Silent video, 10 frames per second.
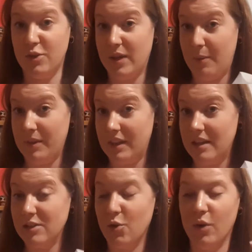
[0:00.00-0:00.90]
you get with
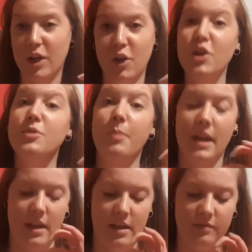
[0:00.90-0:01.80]
this or it could
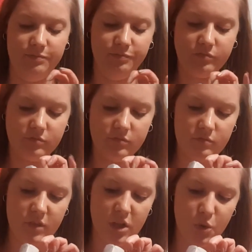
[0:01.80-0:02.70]
be
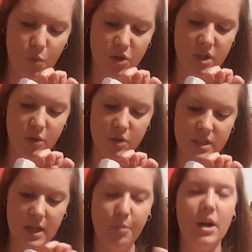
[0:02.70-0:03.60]
the wand I ordered
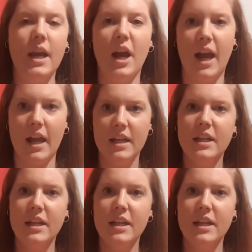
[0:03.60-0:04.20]
separately. Okay,